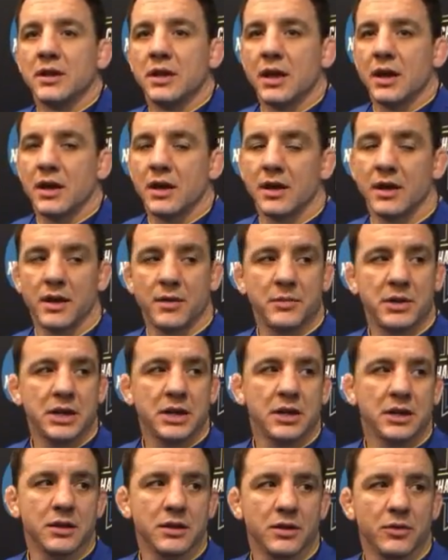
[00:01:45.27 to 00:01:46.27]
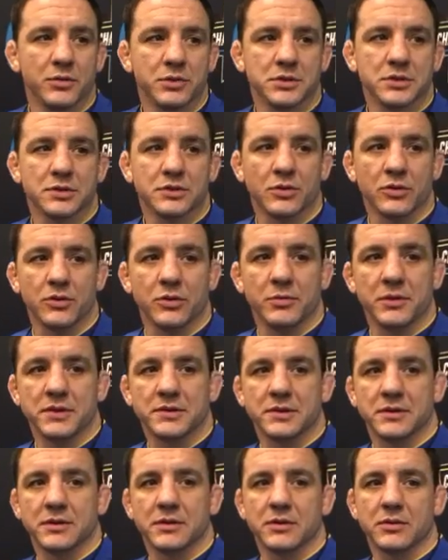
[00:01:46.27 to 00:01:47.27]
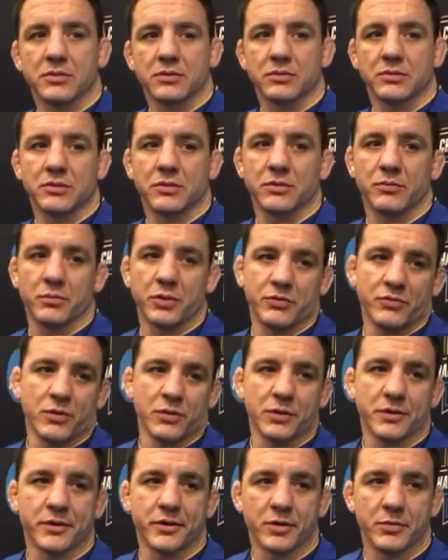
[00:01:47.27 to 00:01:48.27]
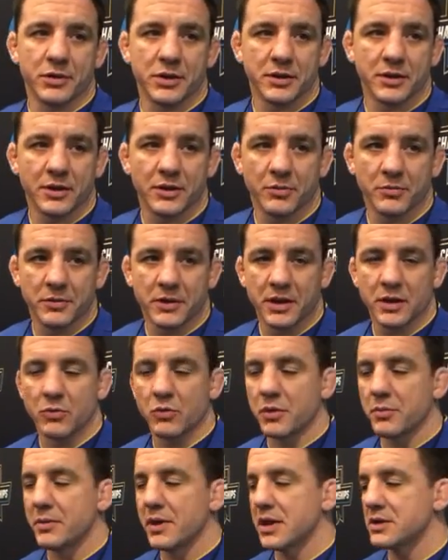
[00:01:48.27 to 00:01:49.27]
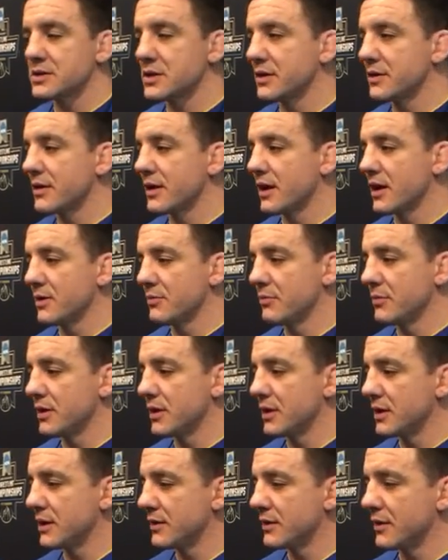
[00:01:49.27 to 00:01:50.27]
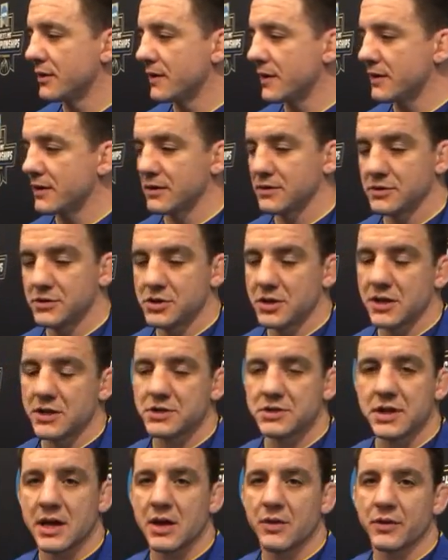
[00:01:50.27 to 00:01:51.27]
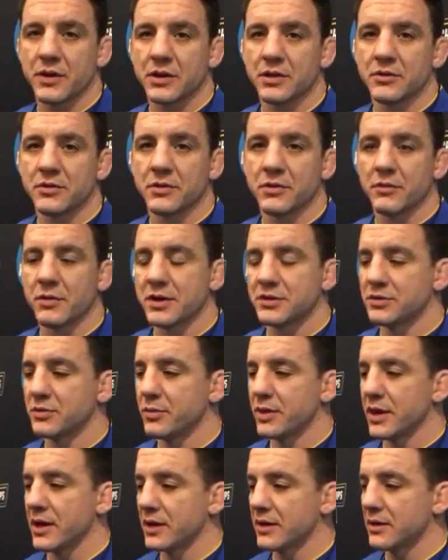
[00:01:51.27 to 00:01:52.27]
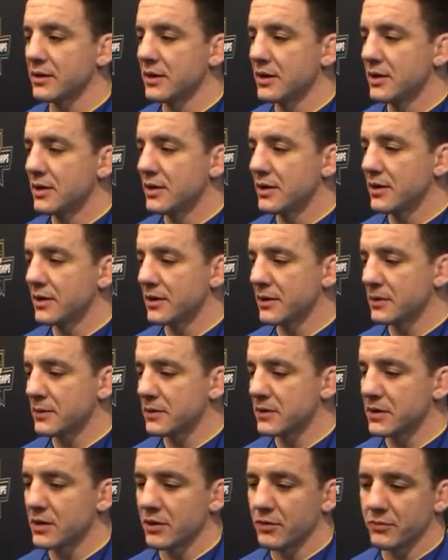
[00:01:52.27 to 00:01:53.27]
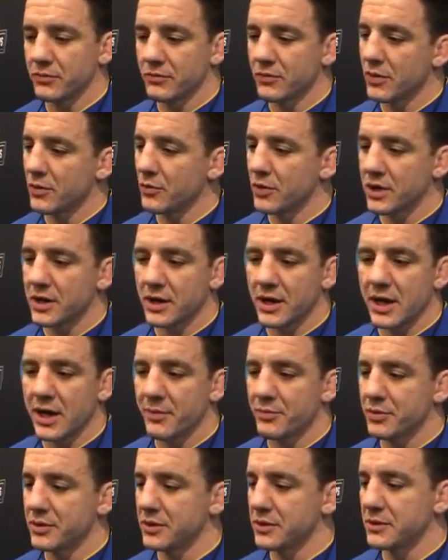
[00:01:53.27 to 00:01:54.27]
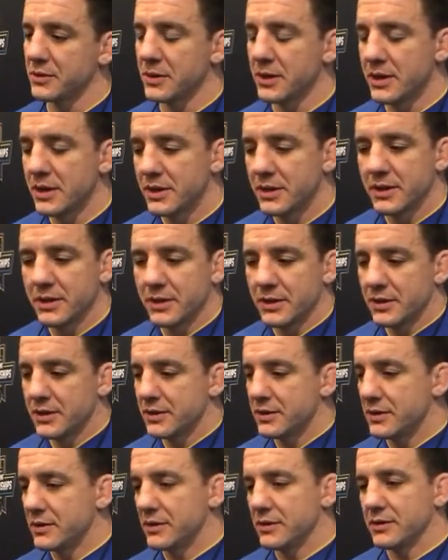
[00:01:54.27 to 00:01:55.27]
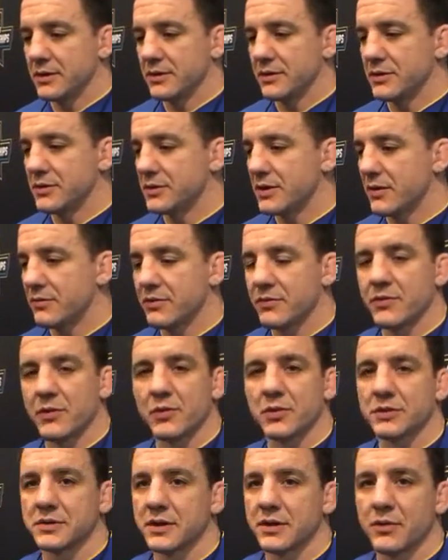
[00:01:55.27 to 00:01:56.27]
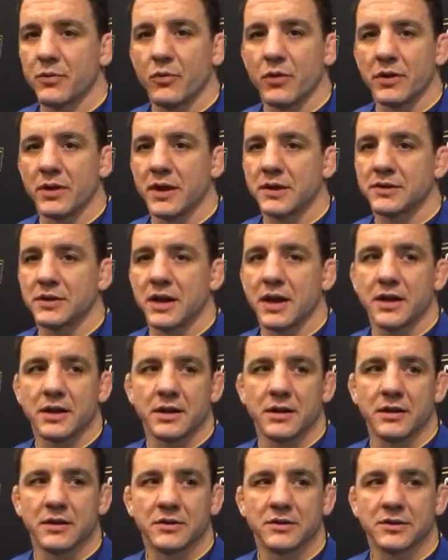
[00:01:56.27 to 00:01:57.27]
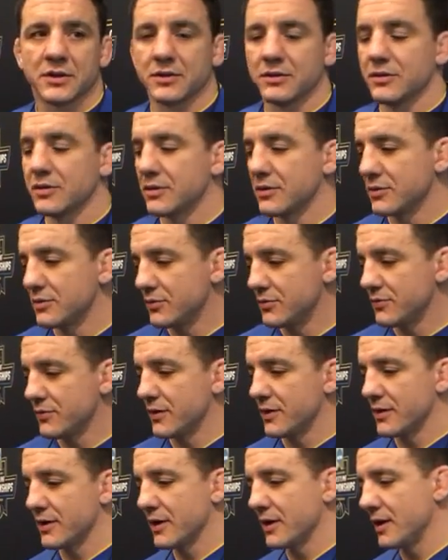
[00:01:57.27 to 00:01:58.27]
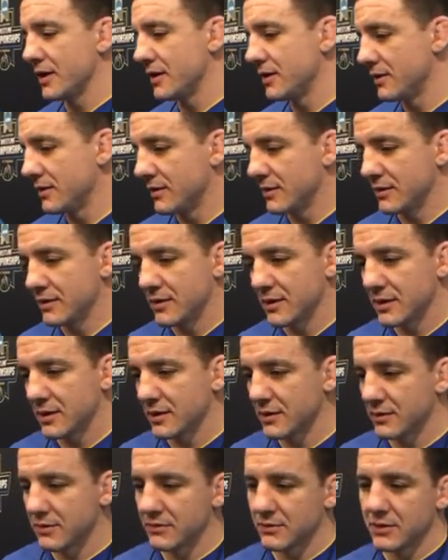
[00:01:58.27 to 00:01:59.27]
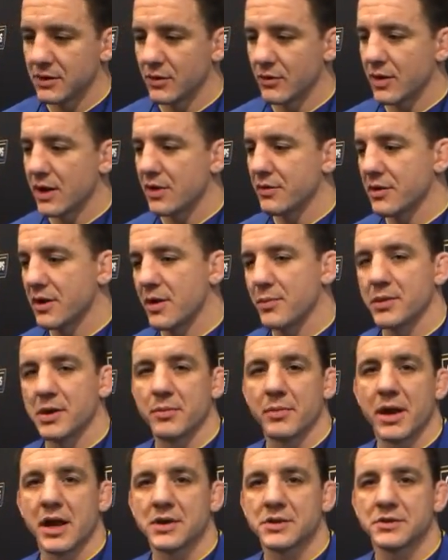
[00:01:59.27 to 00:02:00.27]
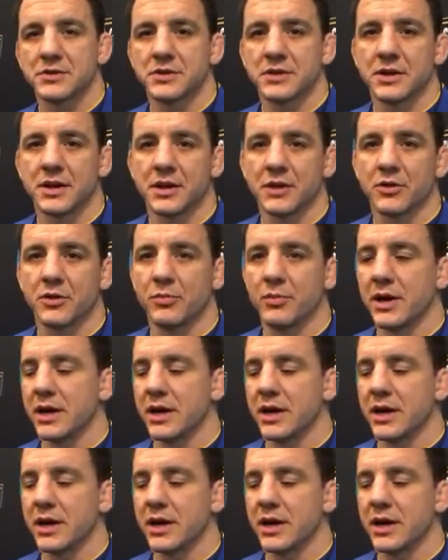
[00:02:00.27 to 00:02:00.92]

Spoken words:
Yeah, I mean, you know, we just told them it's before the tournament, you tell them take one match at a time, and that doesn't change now that you're in the wrestle back. You don't know what can happen, and you just have to focus on the one that's ahead of you. You start looking too far ahead and thinking, you know, counting how many matches you got to go